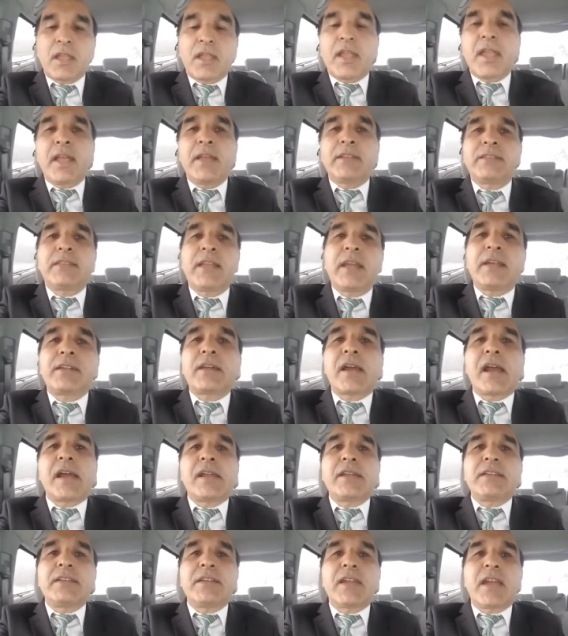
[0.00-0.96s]
and that
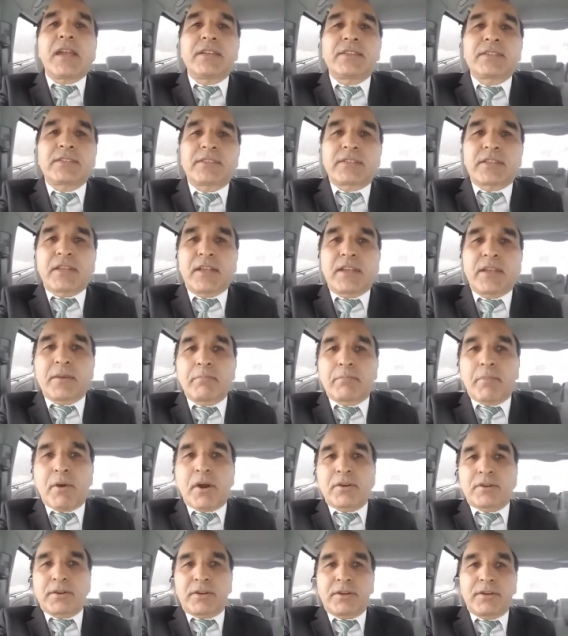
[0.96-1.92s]
idea is
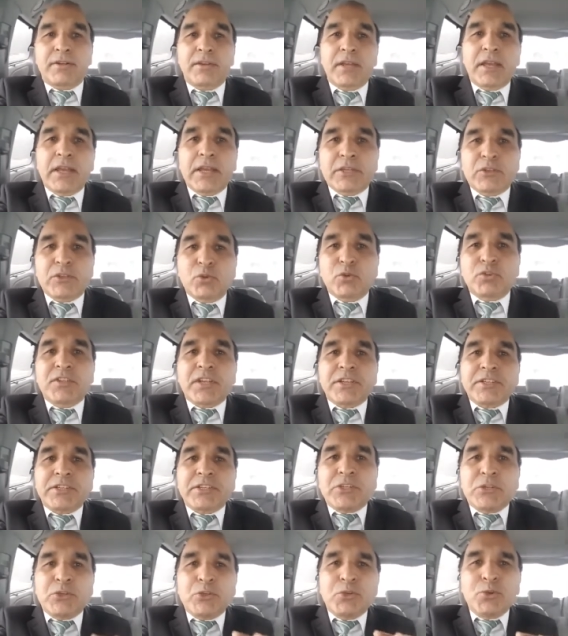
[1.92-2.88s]
important. You
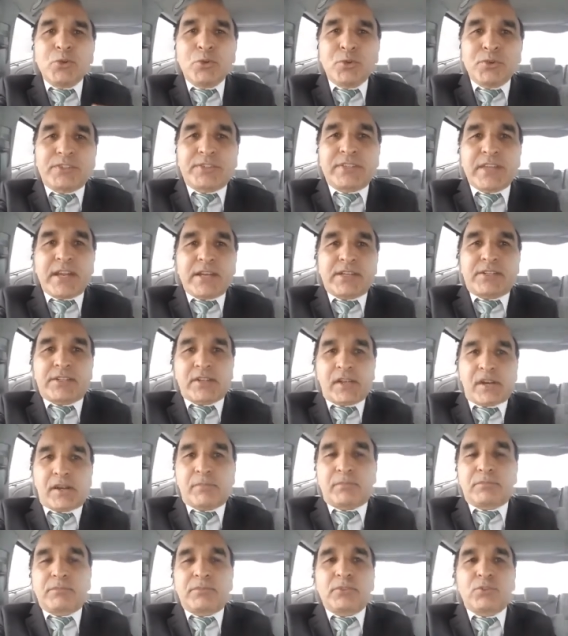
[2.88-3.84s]
just use that
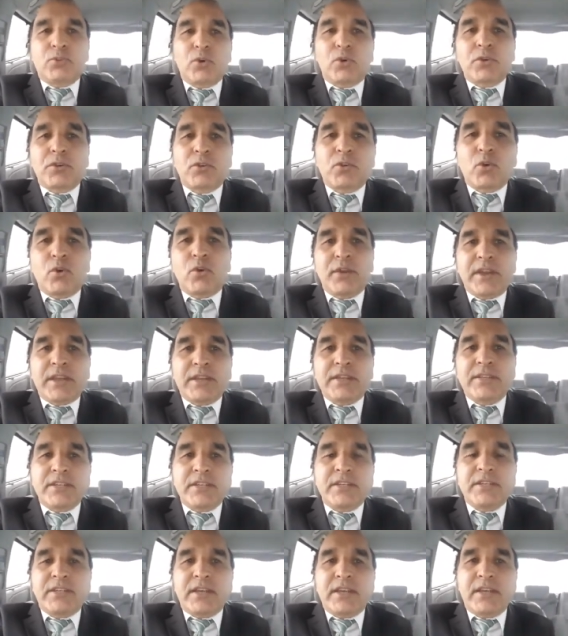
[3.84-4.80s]
term, don't go in
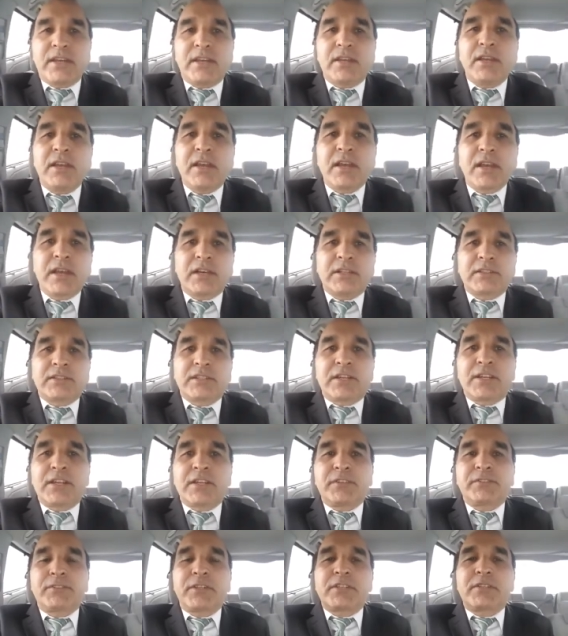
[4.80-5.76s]
detail. The
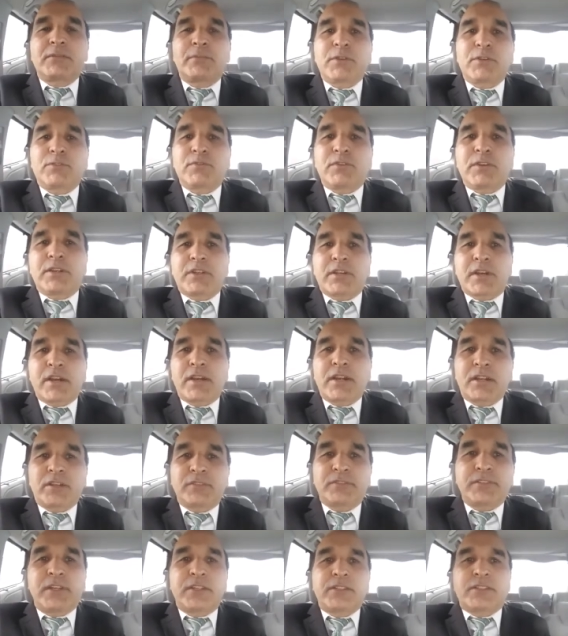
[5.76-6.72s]
difference between current
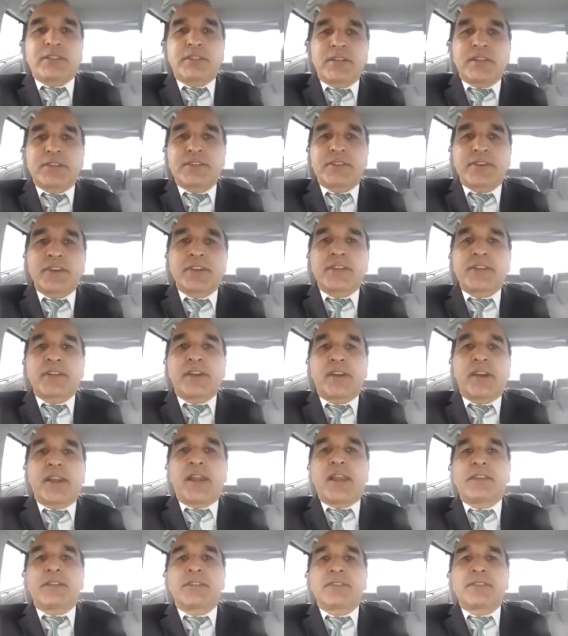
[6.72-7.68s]
affairs and international
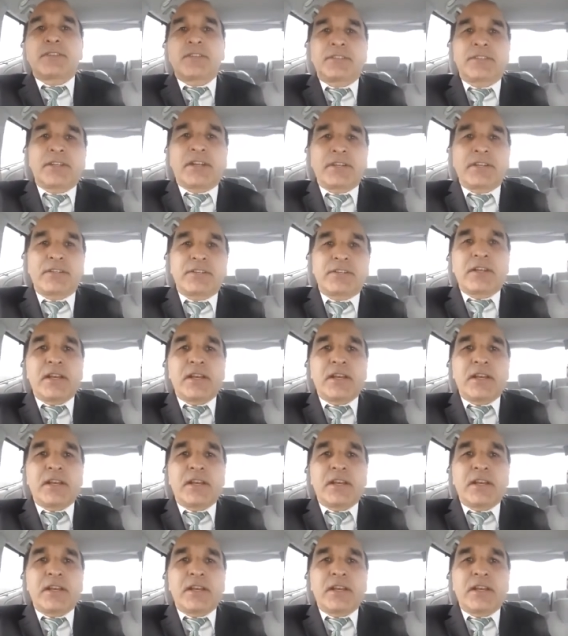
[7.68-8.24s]
relations is that